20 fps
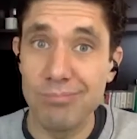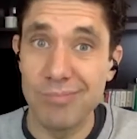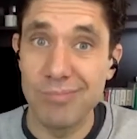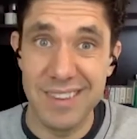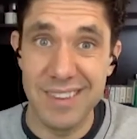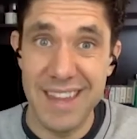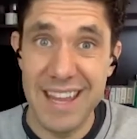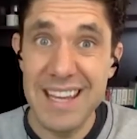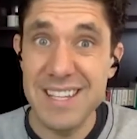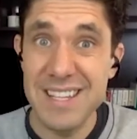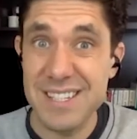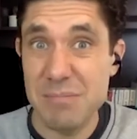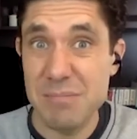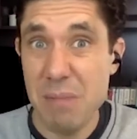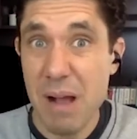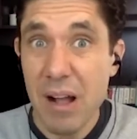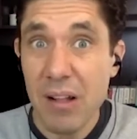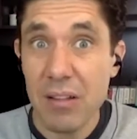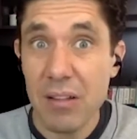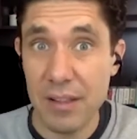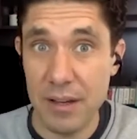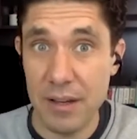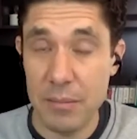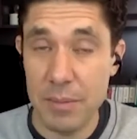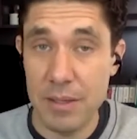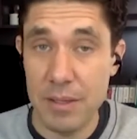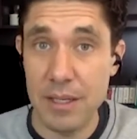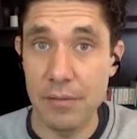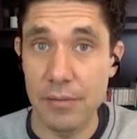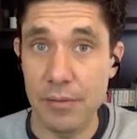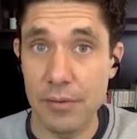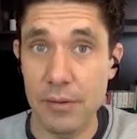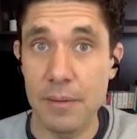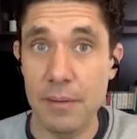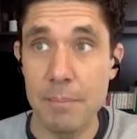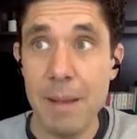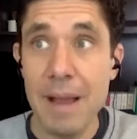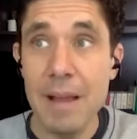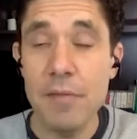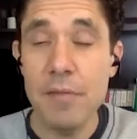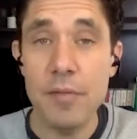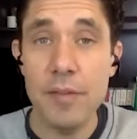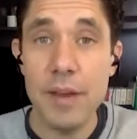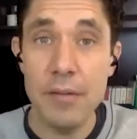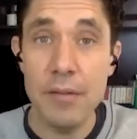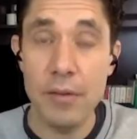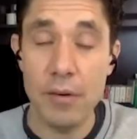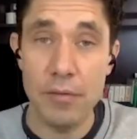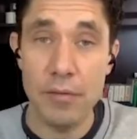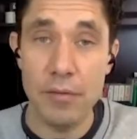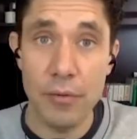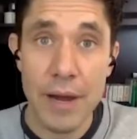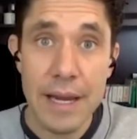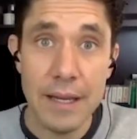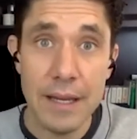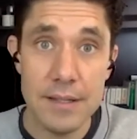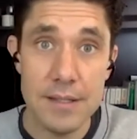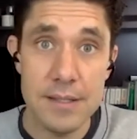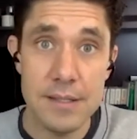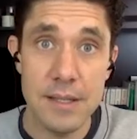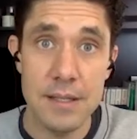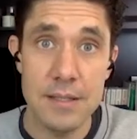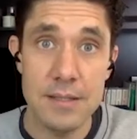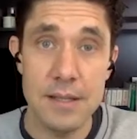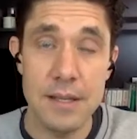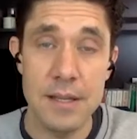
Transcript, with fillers: they smell a little bit different. My favorite frankincense